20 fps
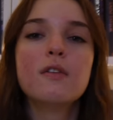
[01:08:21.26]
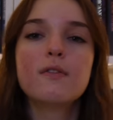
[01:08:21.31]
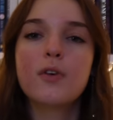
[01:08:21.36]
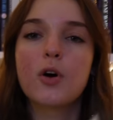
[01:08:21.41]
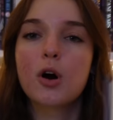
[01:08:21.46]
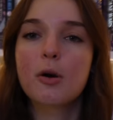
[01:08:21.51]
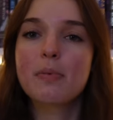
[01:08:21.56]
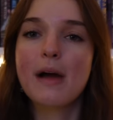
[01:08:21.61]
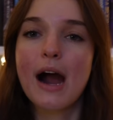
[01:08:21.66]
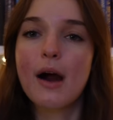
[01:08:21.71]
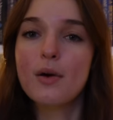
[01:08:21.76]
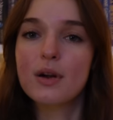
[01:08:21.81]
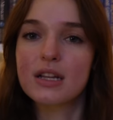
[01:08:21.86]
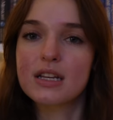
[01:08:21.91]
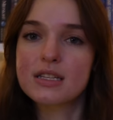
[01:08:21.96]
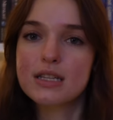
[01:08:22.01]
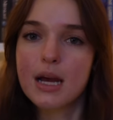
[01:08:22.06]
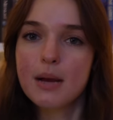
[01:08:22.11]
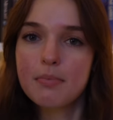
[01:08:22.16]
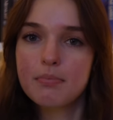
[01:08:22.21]
for
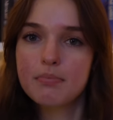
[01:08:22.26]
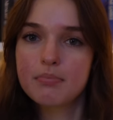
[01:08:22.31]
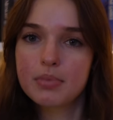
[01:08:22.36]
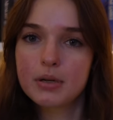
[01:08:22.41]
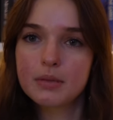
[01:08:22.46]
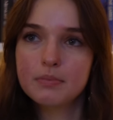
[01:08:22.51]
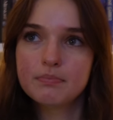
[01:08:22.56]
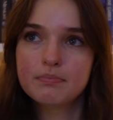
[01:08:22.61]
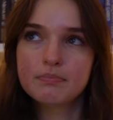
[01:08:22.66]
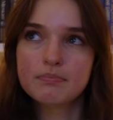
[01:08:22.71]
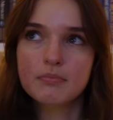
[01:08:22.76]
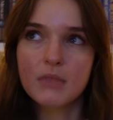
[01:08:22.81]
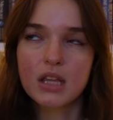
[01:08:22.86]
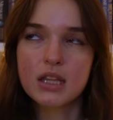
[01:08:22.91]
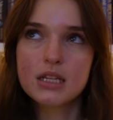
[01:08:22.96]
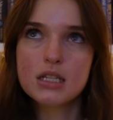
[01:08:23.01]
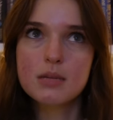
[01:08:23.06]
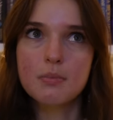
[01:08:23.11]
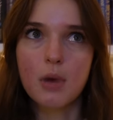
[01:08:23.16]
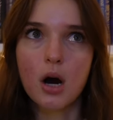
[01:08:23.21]
Powerless up, I
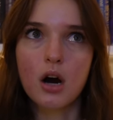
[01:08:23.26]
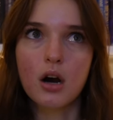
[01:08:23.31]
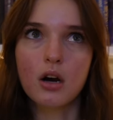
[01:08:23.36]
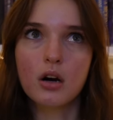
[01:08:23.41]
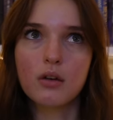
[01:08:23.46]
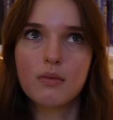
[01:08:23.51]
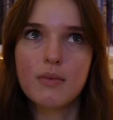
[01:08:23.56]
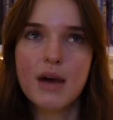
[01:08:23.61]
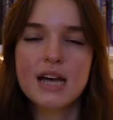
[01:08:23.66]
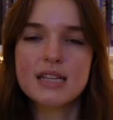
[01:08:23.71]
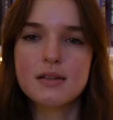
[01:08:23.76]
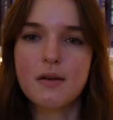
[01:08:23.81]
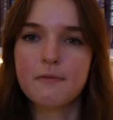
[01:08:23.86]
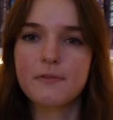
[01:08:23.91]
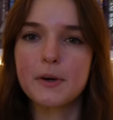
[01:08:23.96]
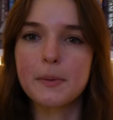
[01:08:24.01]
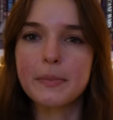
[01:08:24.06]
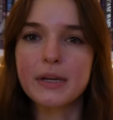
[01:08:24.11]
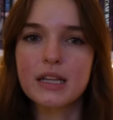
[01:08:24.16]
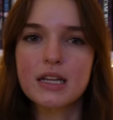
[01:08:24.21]
think tomorrow, as I'm
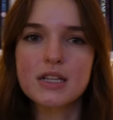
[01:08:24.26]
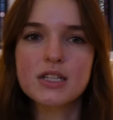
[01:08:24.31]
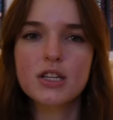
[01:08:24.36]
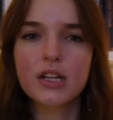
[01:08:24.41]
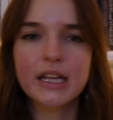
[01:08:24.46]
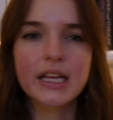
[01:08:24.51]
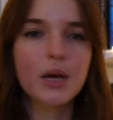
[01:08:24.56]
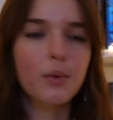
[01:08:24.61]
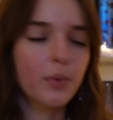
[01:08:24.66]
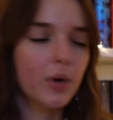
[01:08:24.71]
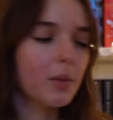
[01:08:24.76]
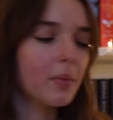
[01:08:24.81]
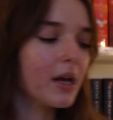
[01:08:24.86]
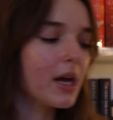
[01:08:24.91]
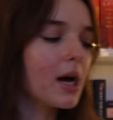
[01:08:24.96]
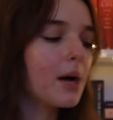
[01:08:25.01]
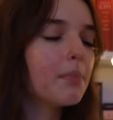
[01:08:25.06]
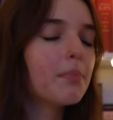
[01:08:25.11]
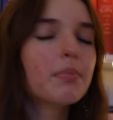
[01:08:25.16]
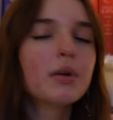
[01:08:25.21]
filming this, so like it will be
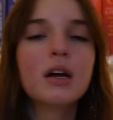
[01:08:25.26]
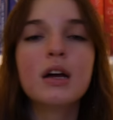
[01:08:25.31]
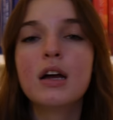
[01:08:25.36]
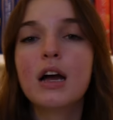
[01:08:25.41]
up.